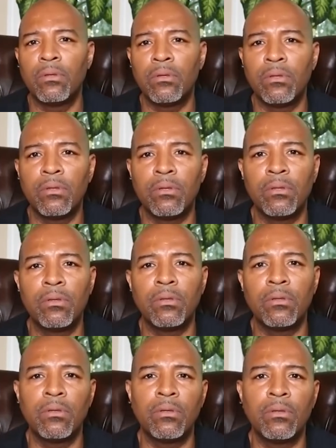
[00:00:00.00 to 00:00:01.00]

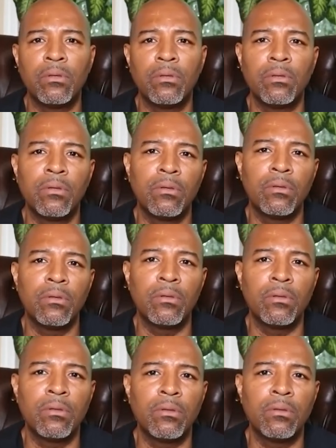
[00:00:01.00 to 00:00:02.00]

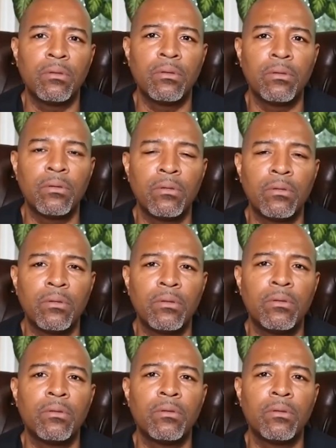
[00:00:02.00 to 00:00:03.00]

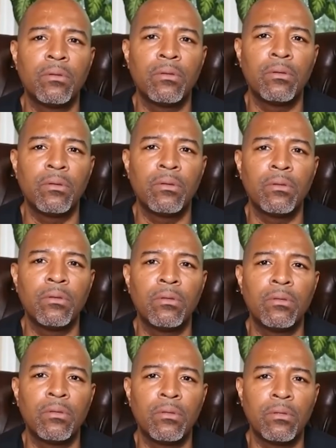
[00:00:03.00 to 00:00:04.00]

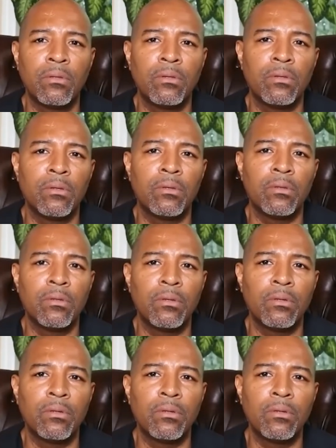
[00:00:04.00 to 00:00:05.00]

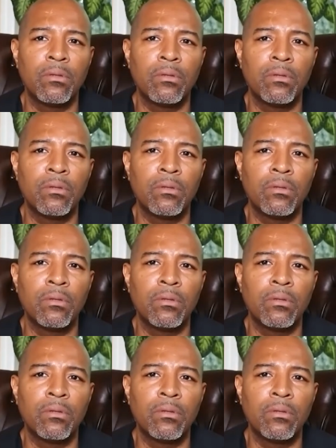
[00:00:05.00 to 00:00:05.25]
[no speech]